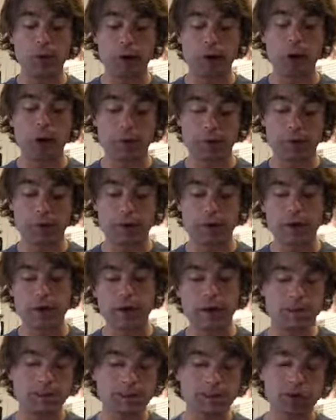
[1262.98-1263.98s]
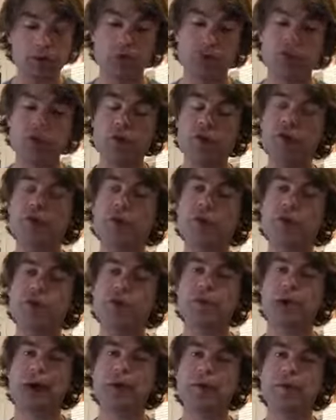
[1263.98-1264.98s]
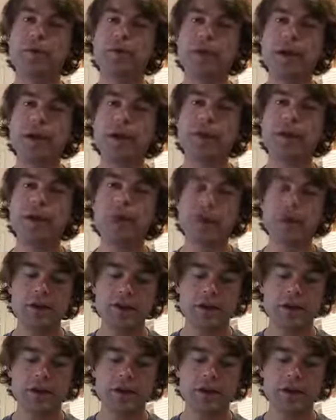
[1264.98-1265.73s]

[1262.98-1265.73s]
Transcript: of the rudder to the Forest Department